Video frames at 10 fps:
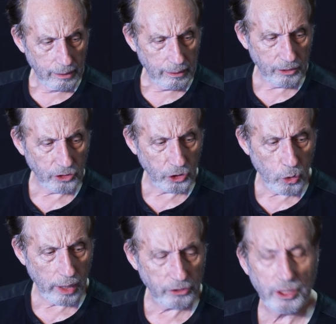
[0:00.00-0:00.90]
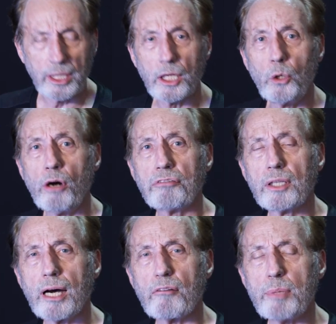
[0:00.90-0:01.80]
This is a question that an awful
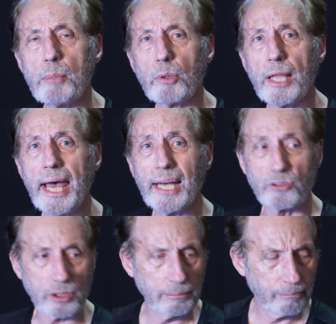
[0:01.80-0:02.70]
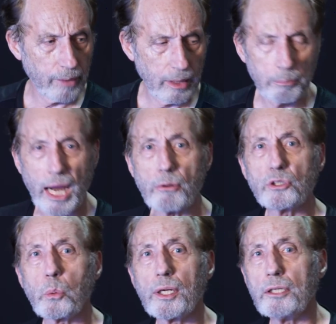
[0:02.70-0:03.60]
lot of people ask.
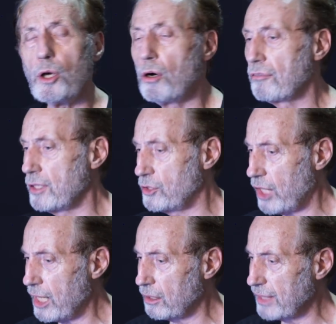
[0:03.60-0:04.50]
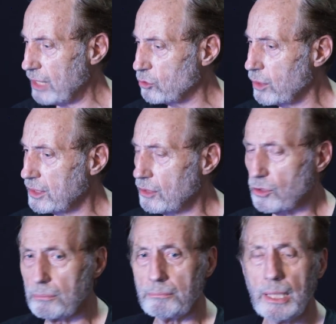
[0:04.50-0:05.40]
Parents want to know if their child has
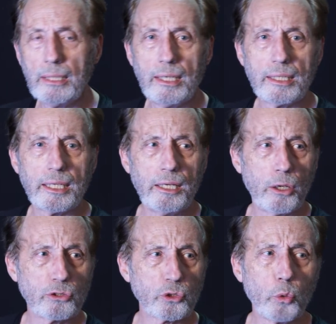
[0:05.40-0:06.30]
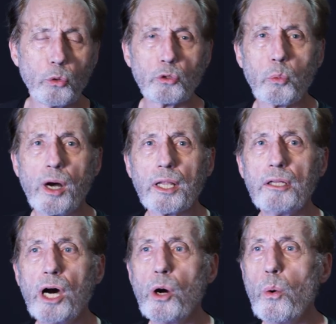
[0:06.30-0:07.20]
autism. Schools want to
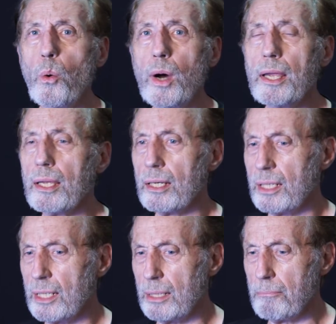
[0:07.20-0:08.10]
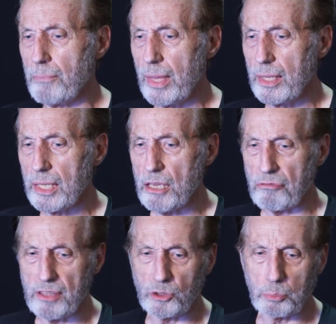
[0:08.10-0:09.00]
know
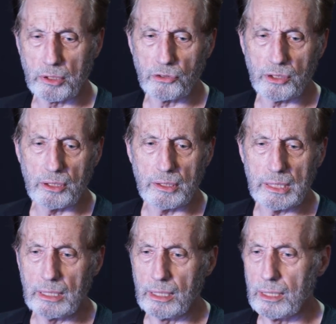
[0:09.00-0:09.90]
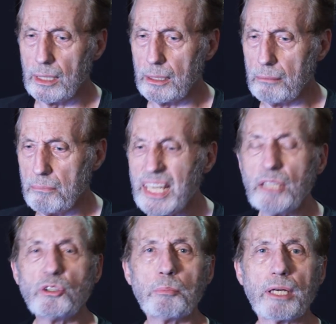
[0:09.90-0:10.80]
if this person
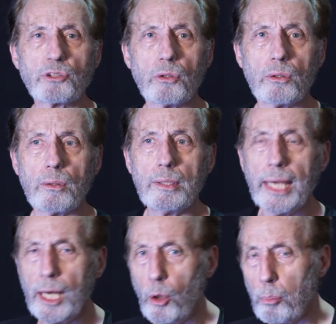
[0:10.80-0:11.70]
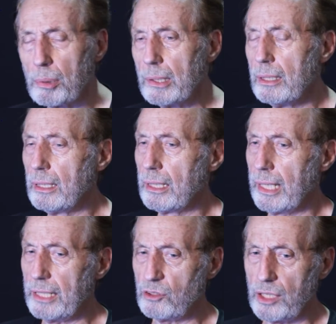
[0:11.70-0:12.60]
needs special help,
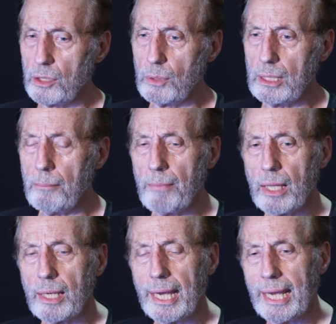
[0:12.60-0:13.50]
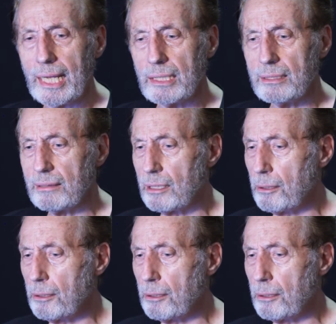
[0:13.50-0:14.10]
etc. And